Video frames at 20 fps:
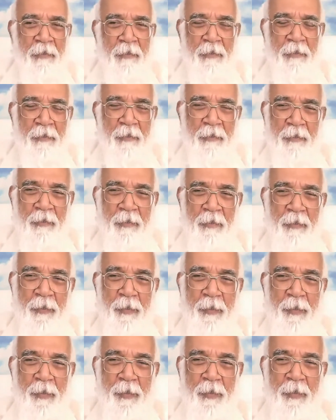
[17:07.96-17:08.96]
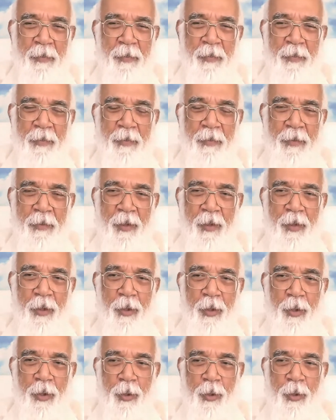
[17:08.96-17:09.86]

Nobody speaks.